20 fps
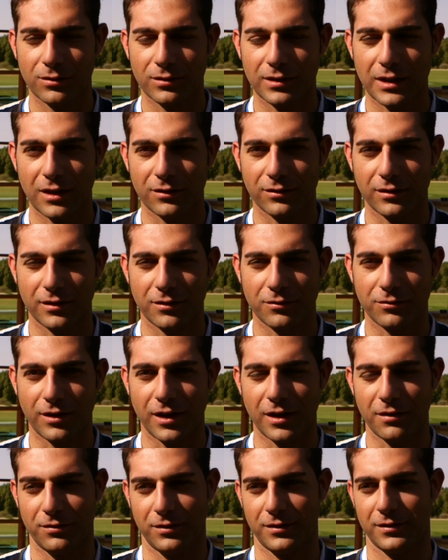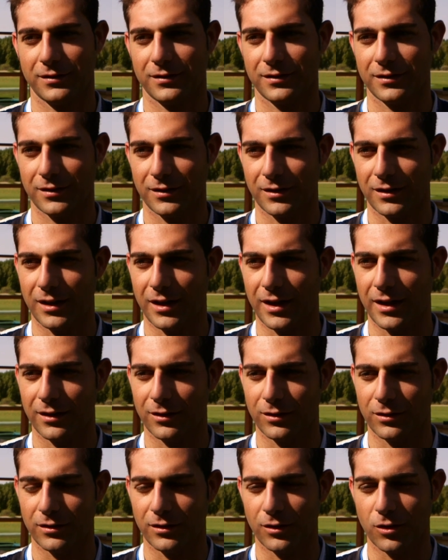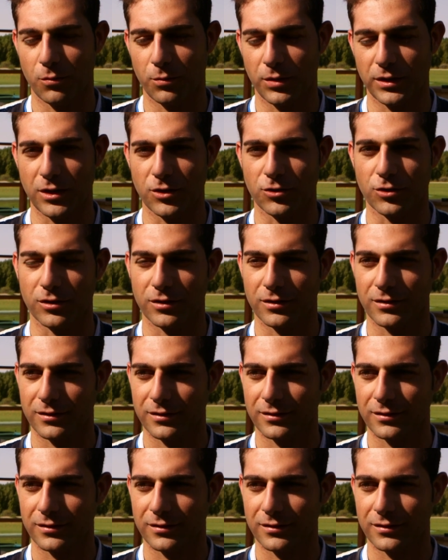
2005, like in competition.